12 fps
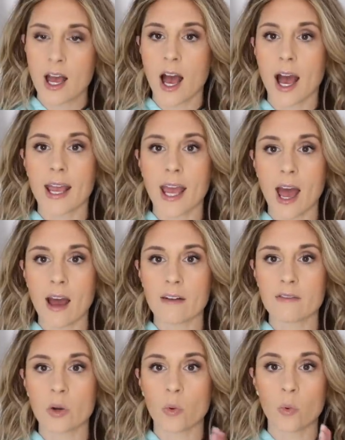I
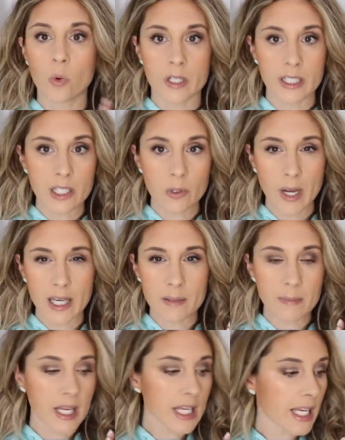have worn it quite a
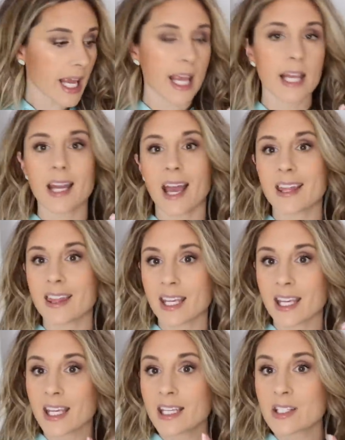bit, and I
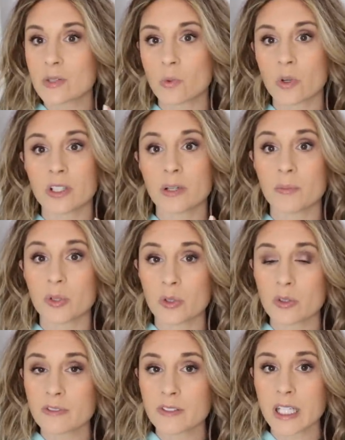think it is worn
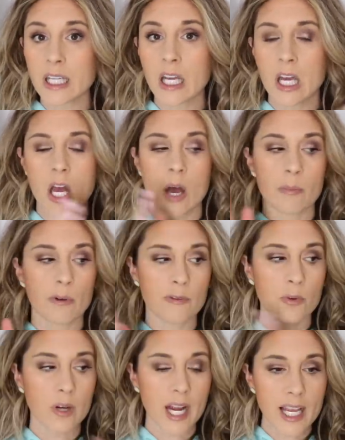beautifully.
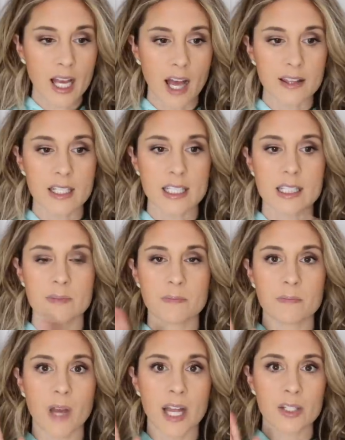Before I got this,
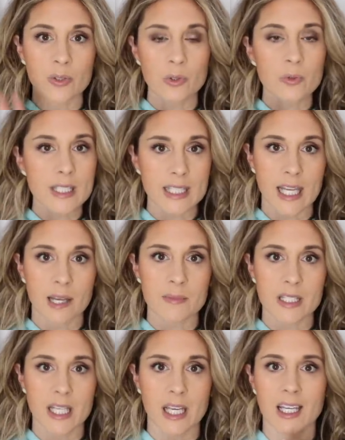I knew it was
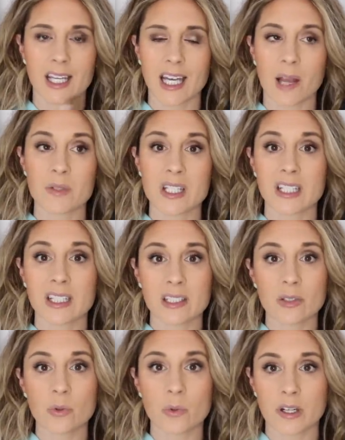lambskin and I was a
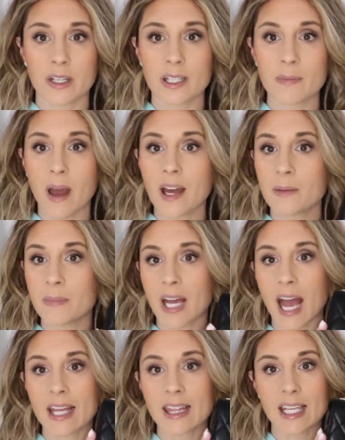little worried about it, but
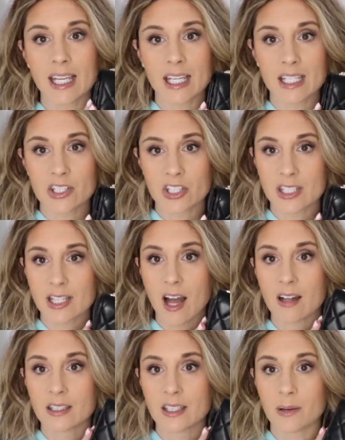I think it is just
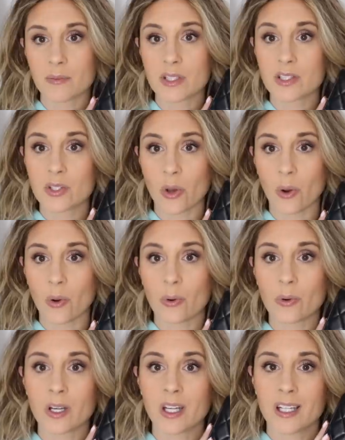held up
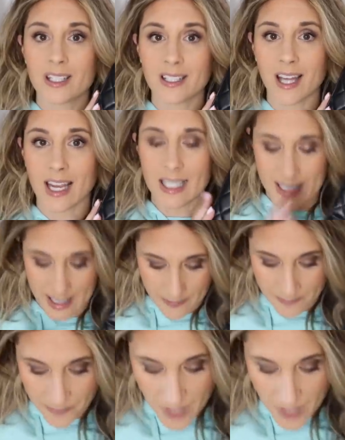so nice.